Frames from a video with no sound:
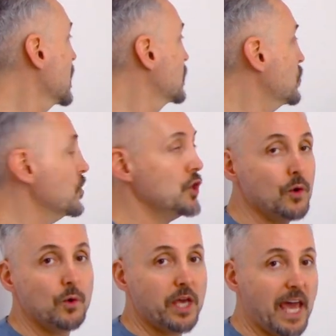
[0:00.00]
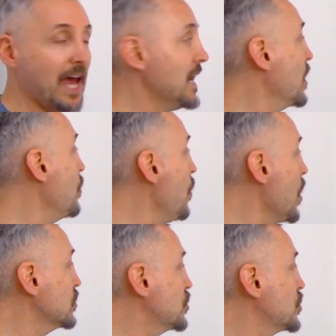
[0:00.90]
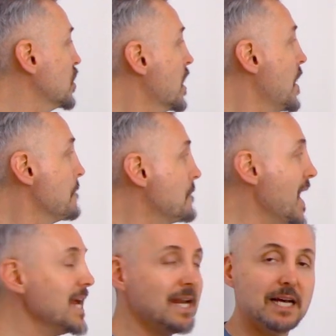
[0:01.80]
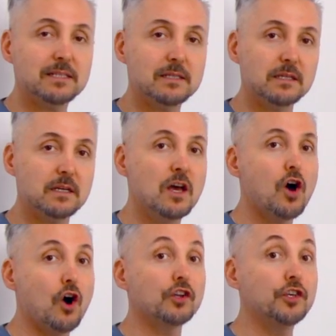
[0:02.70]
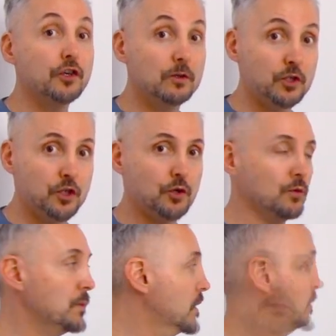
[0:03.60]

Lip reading: So you can watch my lesson on YouTube.